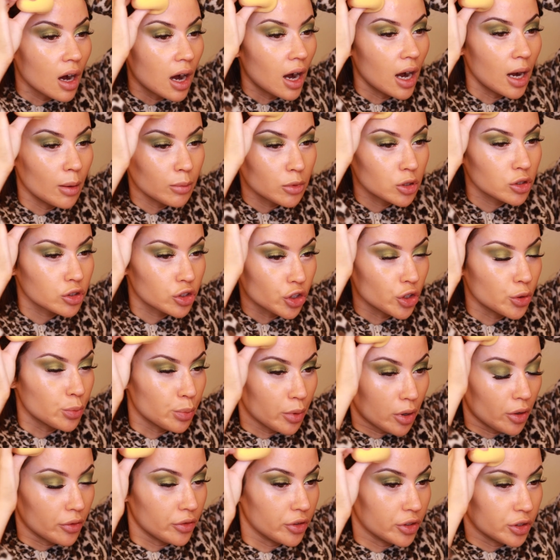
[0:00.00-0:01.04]
I'm not too
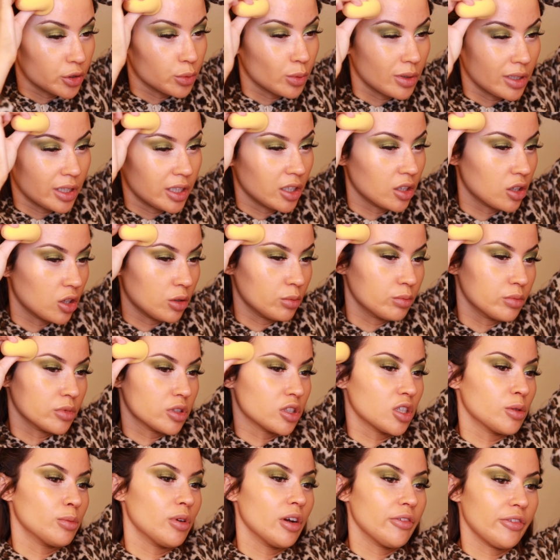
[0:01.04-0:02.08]
bothered when it
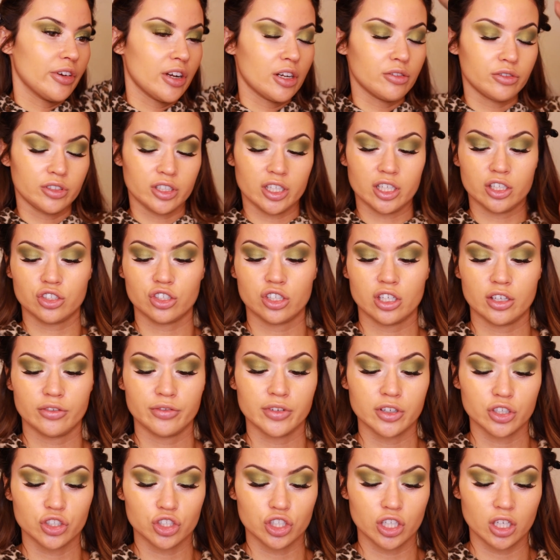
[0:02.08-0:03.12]
comes to my foundation
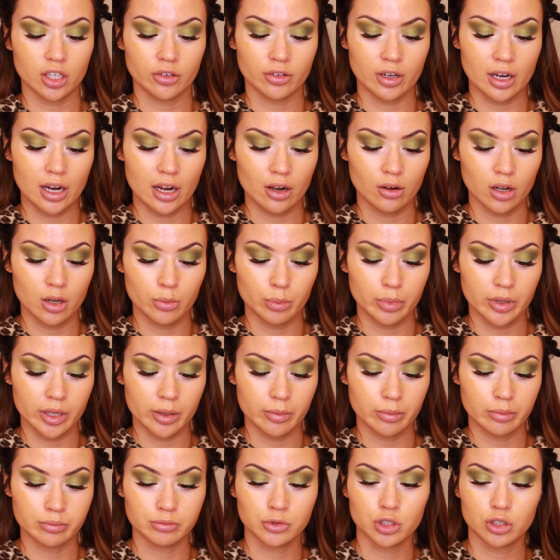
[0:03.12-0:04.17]
if I sheer it out a
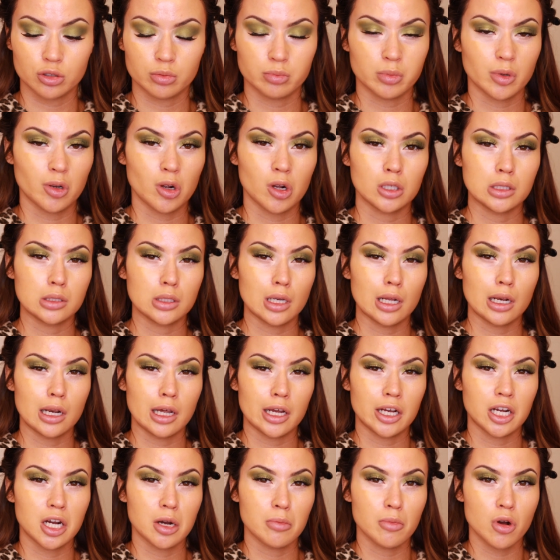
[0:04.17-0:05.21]
bit, just because I
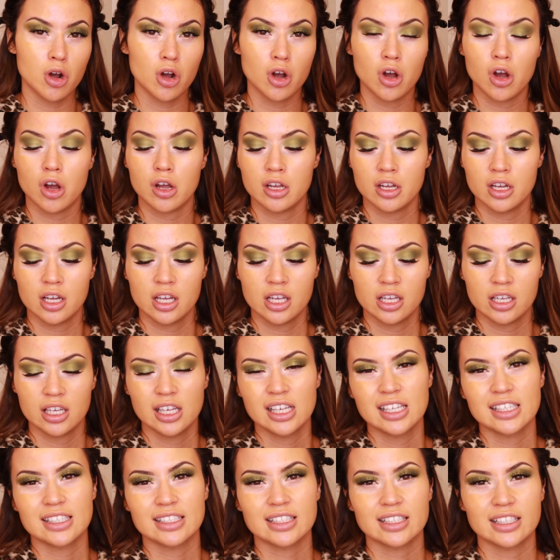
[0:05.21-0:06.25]
like a more
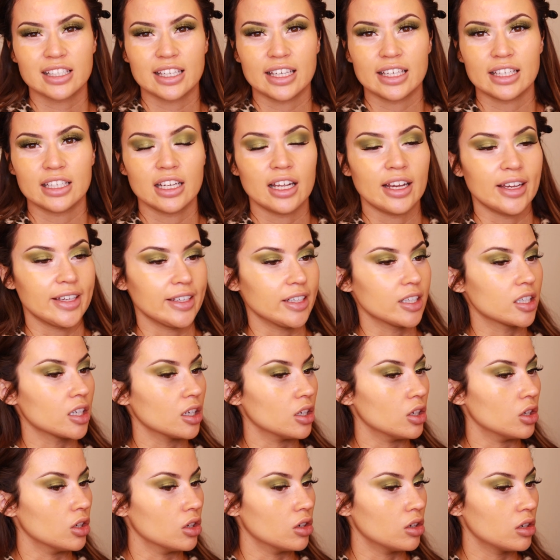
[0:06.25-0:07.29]
skin-like
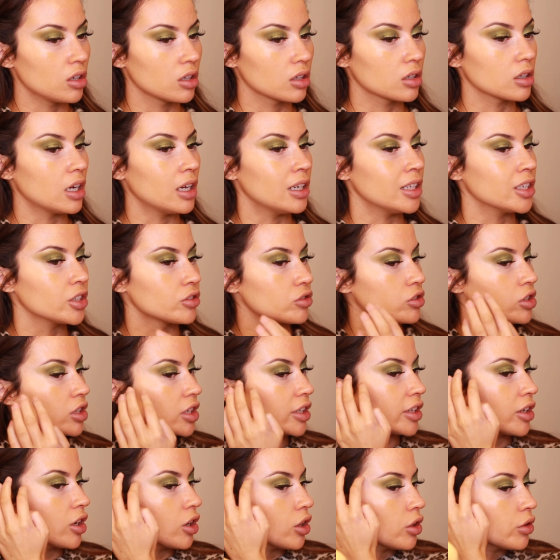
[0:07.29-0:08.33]
look. I
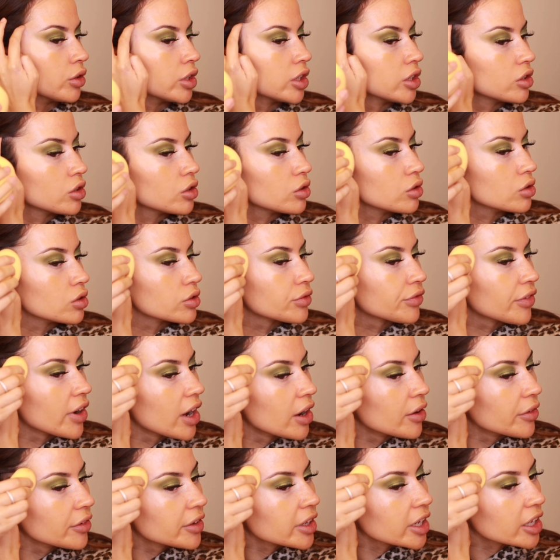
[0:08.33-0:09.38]
literally only use
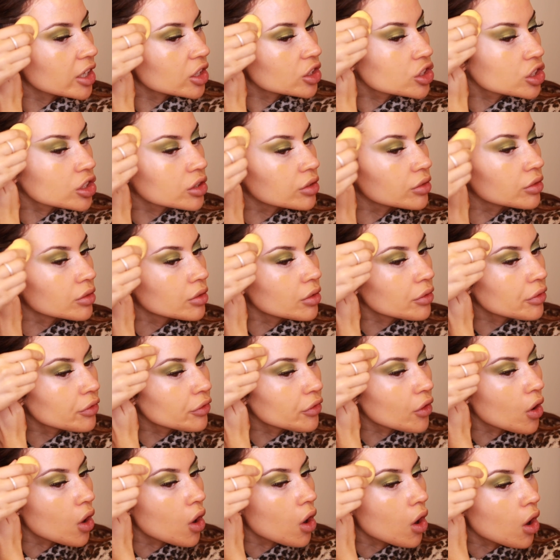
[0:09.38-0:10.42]
foundation
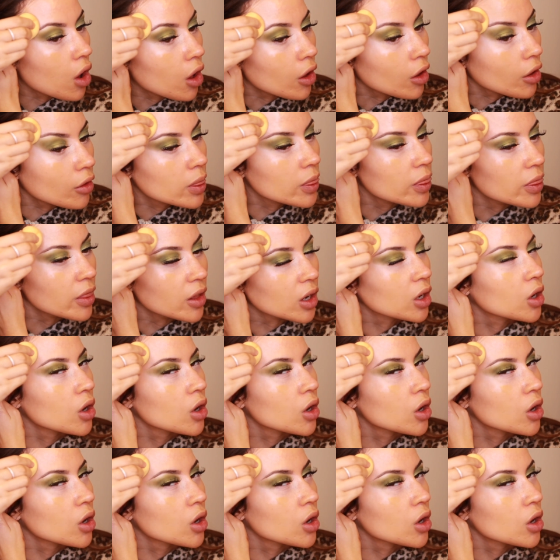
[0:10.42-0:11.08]
for the